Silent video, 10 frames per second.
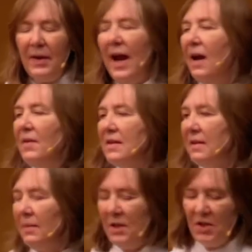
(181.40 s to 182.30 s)
have this
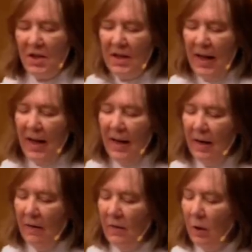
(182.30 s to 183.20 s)
image today
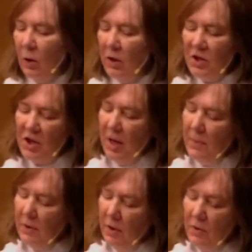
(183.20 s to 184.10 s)
of the good
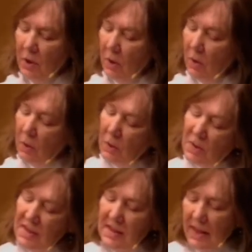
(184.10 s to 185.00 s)
shepherd who
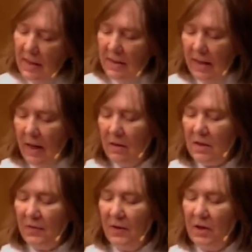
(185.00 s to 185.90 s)
knows and cares
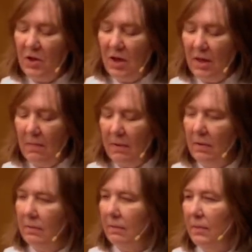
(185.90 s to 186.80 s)
for the sheep,
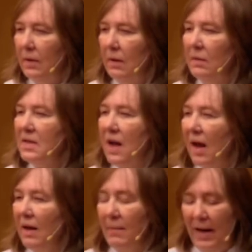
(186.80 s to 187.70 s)
who is
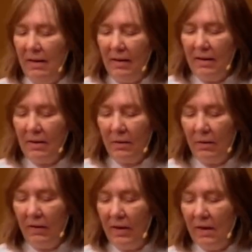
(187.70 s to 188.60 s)
not a bandit or
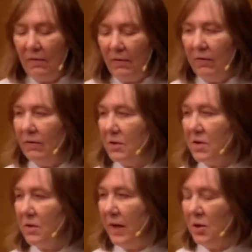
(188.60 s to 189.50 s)
thief or
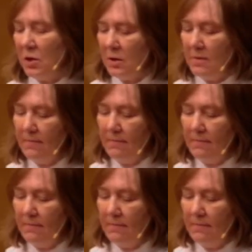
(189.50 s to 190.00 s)
stranger,